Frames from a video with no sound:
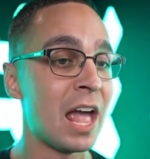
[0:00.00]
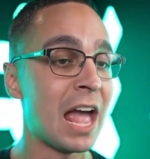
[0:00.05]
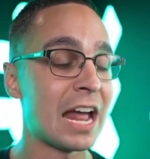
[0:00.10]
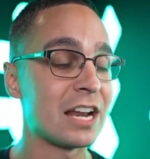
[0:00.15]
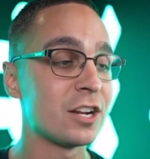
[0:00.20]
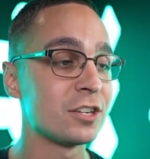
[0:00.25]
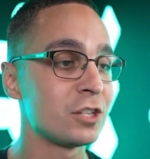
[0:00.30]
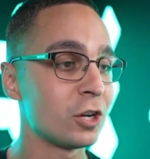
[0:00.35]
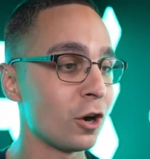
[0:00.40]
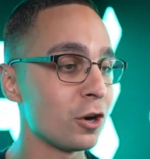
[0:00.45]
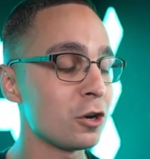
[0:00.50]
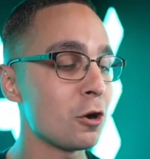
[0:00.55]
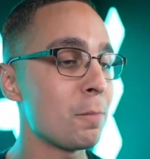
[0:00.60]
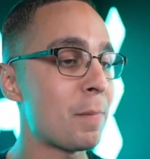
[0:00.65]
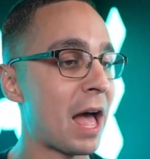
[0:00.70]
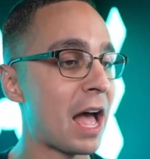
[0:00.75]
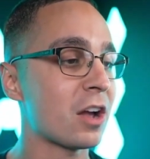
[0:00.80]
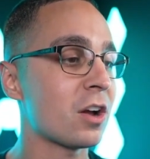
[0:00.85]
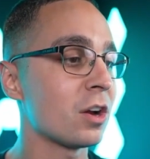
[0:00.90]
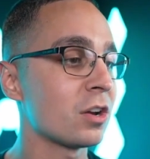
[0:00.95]
and to turn your
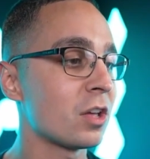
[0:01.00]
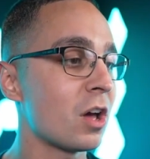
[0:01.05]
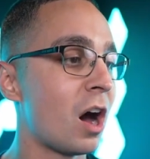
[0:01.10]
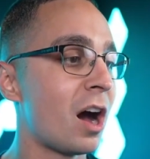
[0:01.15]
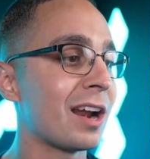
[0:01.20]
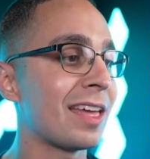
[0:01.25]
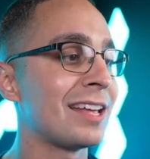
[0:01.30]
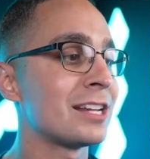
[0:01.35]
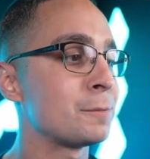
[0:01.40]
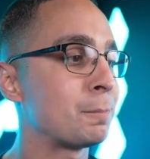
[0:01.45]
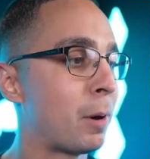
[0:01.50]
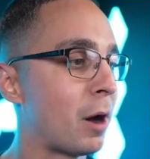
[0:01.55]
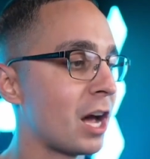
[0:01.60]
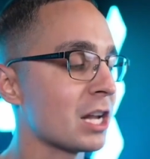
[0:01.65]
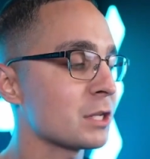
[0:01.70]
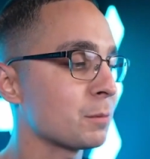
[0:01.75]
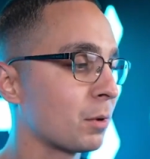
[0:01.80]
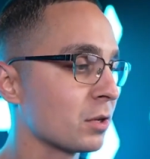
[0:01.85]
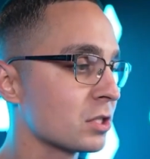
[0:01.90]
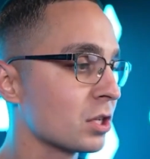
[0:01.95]
back on God, it's
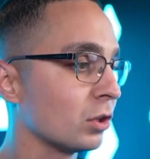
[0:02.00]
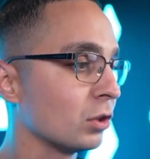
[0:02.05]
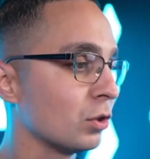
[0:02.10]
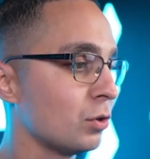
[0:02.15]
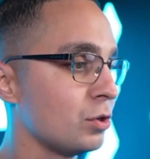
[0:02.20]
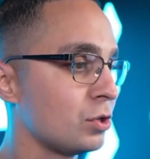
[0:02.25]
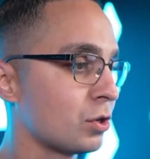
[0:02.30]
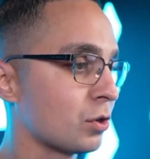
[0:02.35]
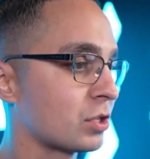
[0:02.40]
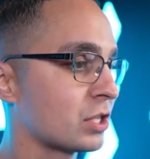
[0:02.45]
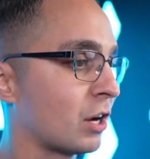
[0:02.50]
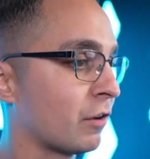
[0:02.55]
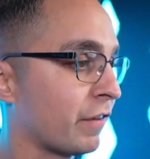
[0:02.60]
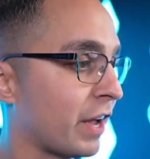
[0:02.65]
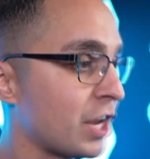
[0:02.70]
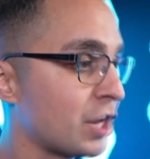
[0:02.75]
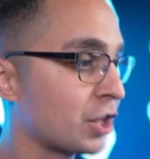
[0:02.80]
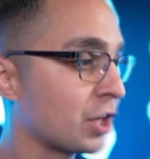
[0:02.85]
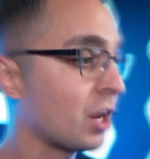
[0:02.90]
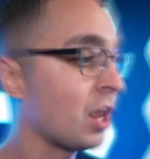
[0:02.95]
possible to lose your
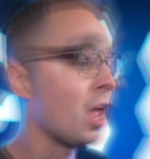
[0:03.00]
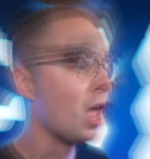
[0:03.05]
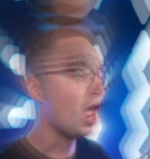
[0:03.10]
salvation.